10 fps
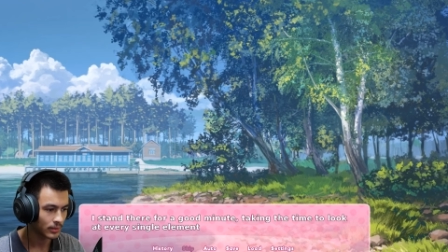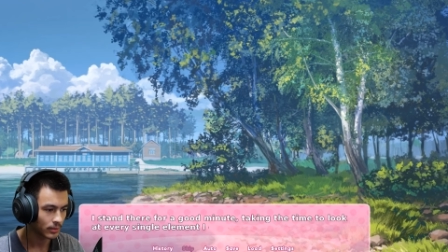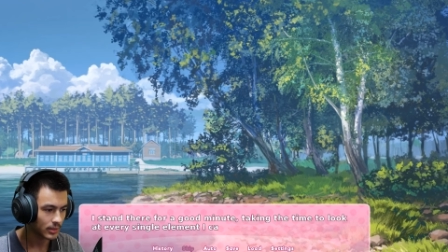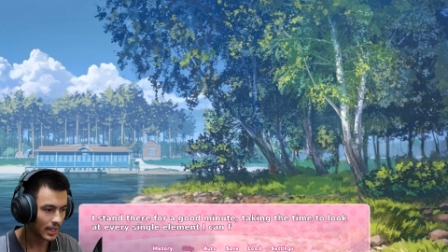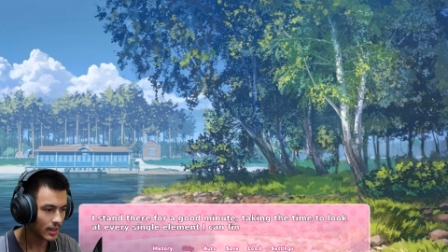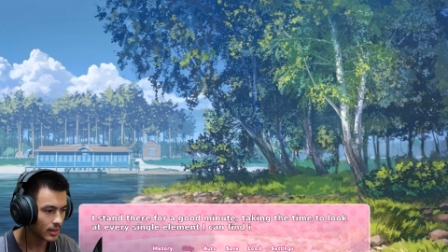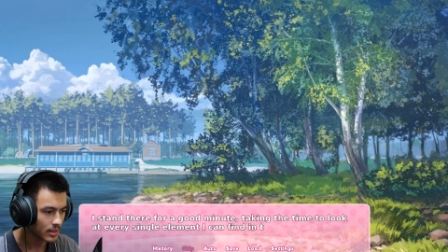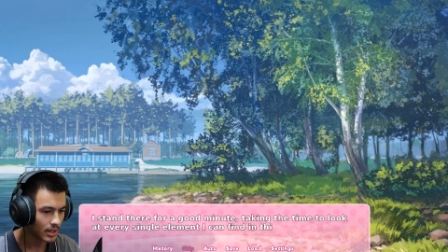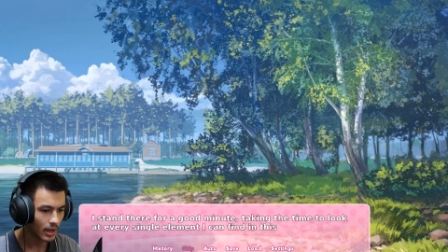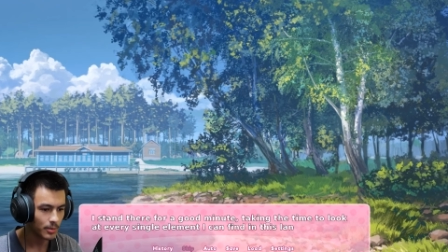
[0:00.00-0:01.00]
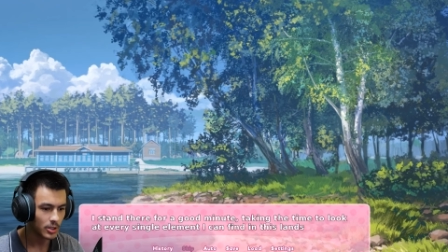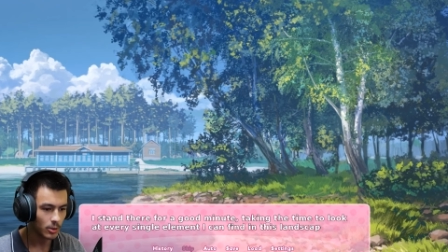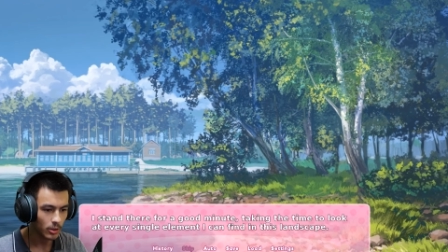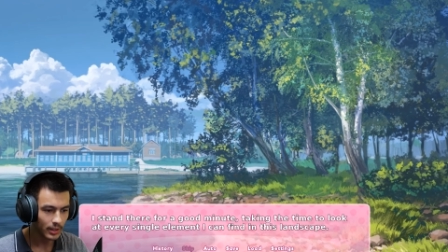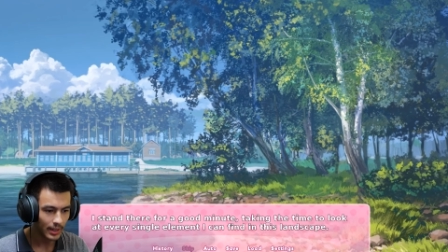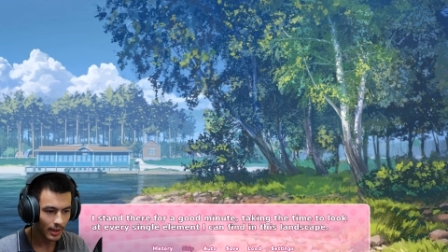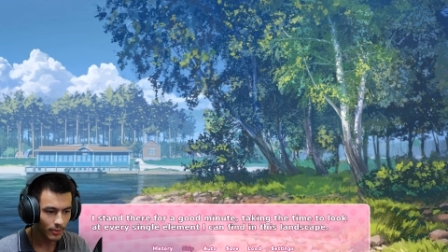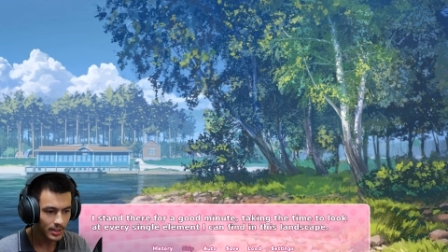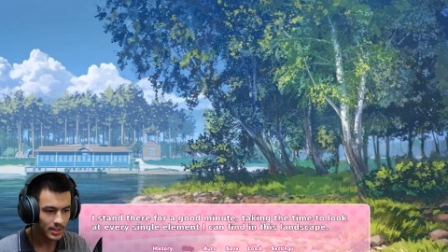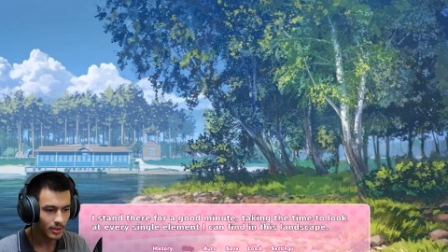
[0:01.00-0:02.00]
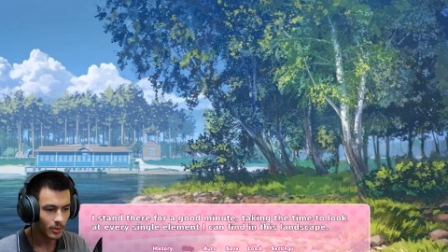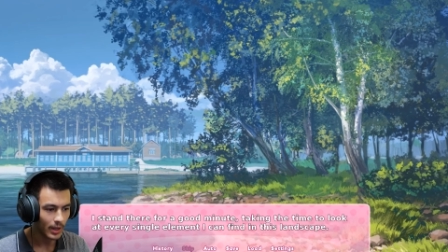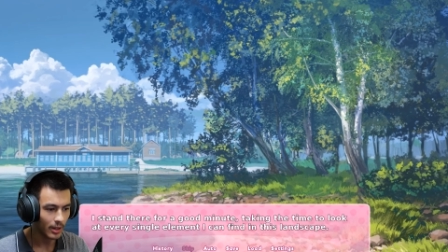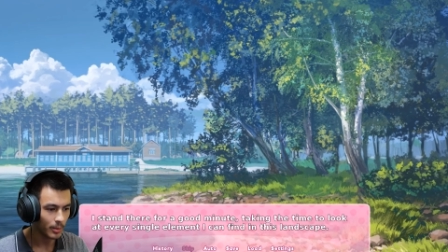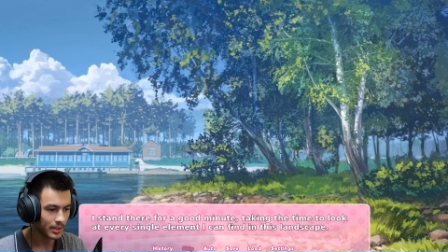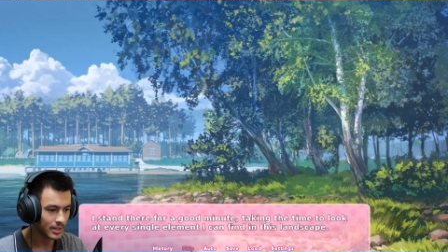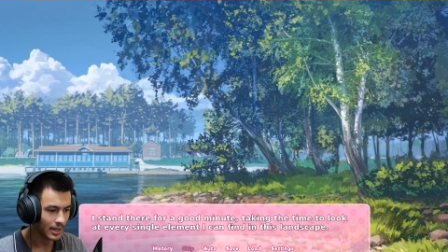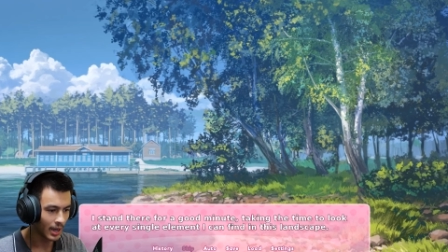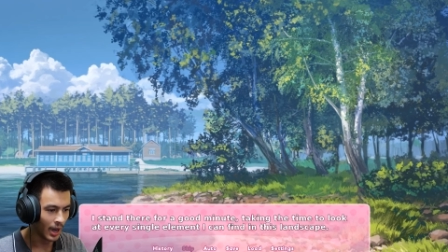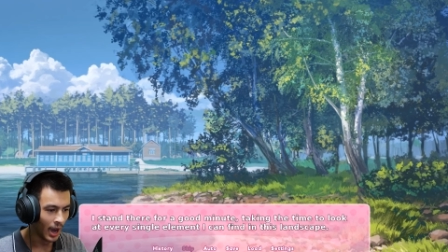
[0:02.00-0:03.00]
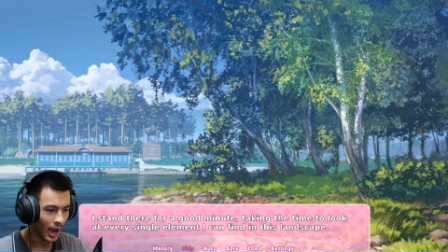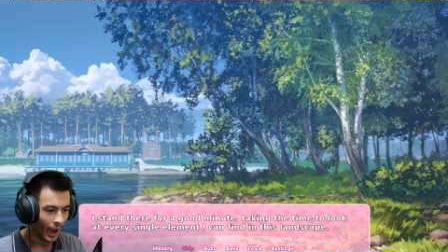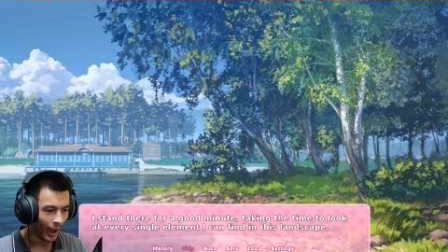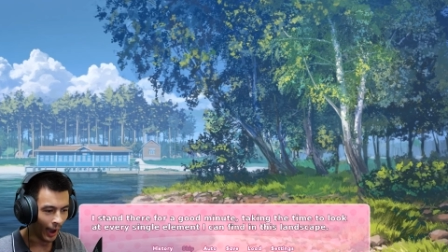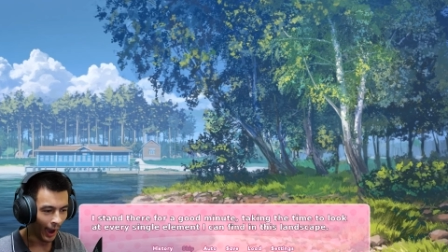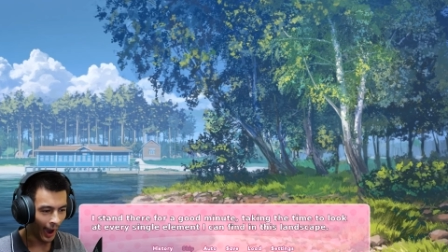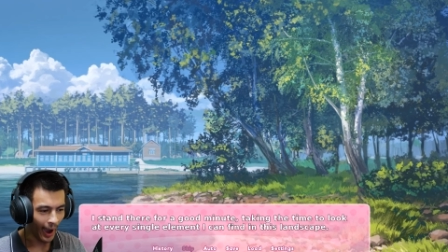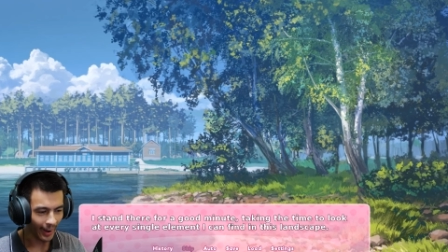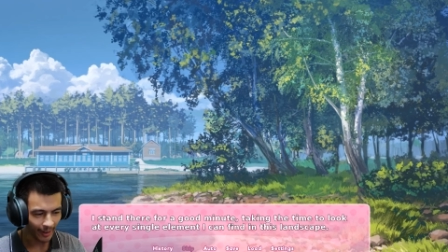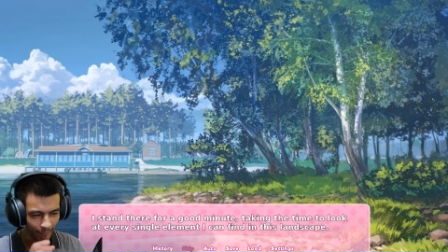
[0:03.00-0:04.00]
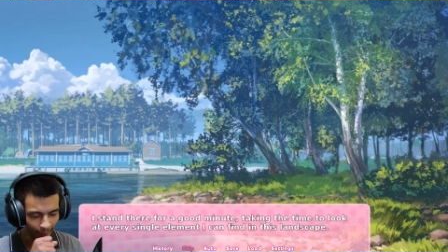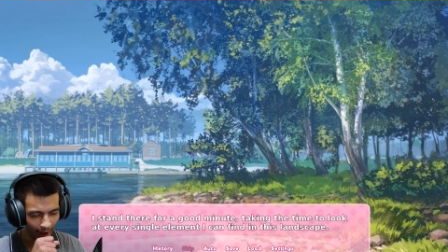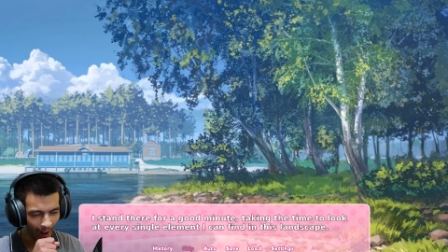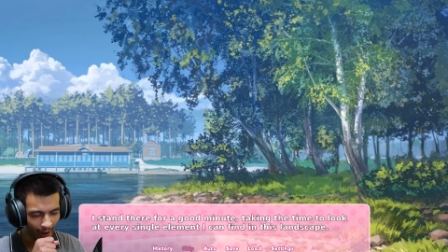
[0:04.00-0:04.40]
taking the time to look at every single element I can find.